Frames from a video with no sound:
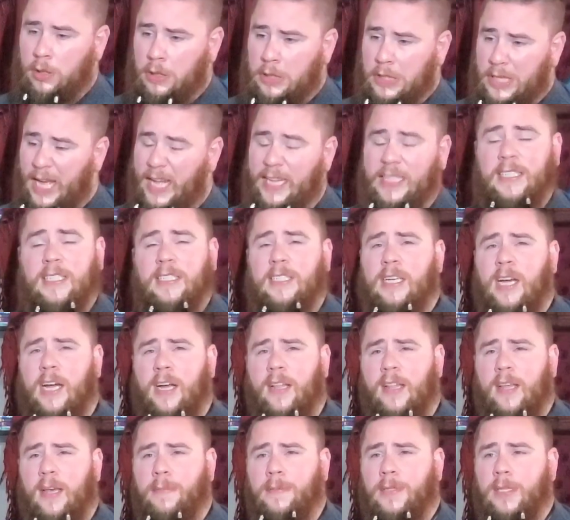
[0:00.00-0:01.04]
That's
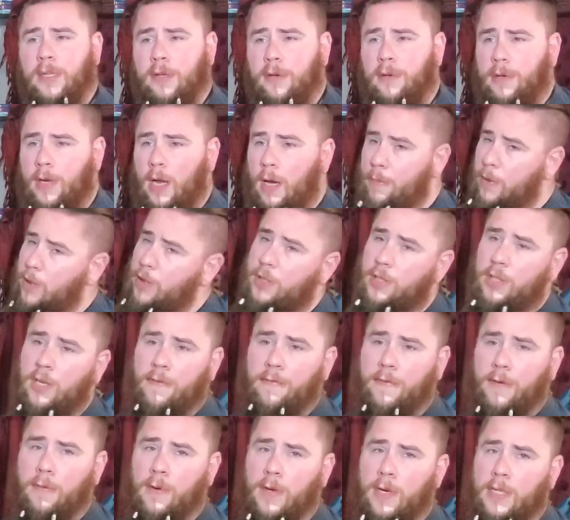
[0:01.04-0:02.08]
entirely up to you and how much stuff
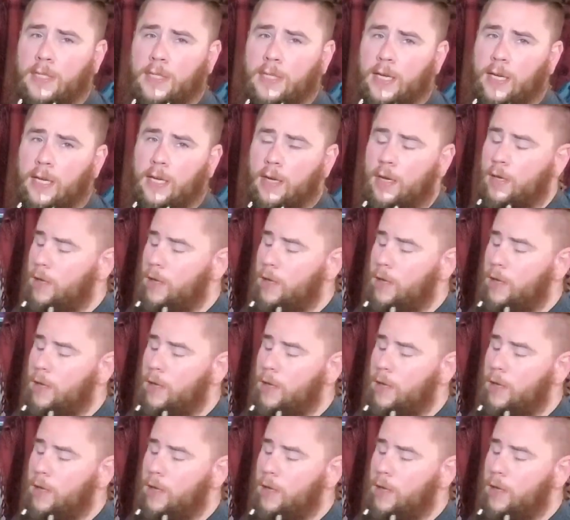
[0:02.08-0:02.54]
you want to take.